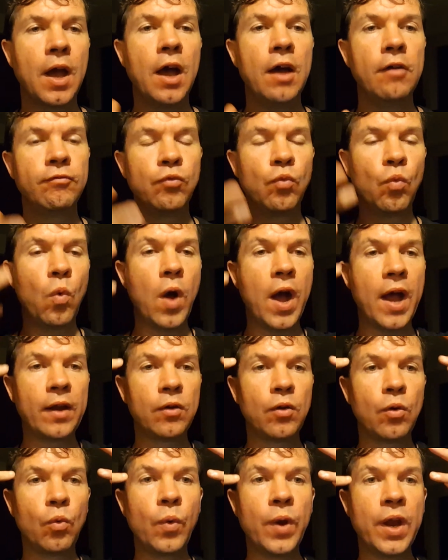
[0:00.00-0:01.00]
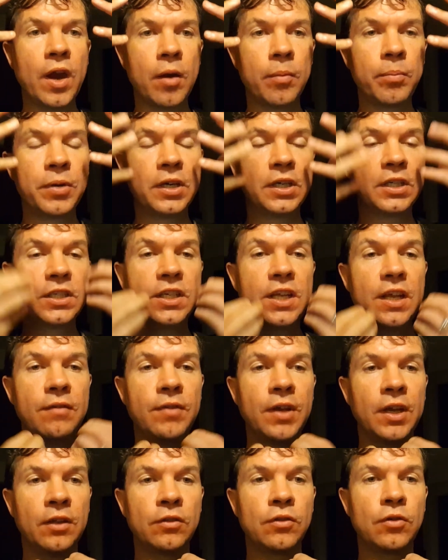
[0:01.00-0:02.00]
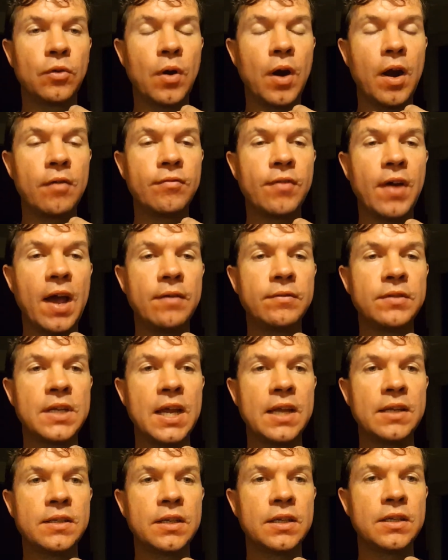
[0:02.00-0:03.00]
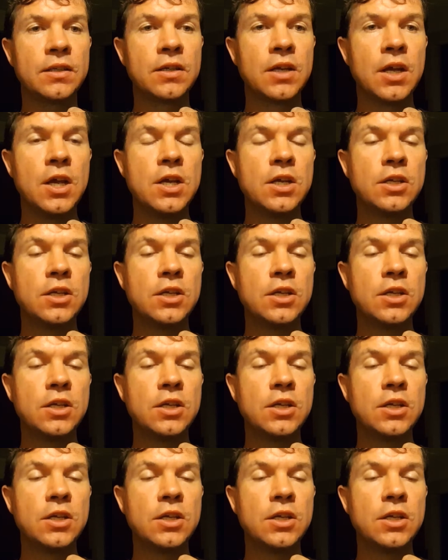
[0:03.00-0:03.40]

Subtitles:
of what we are perceiving through our five senses.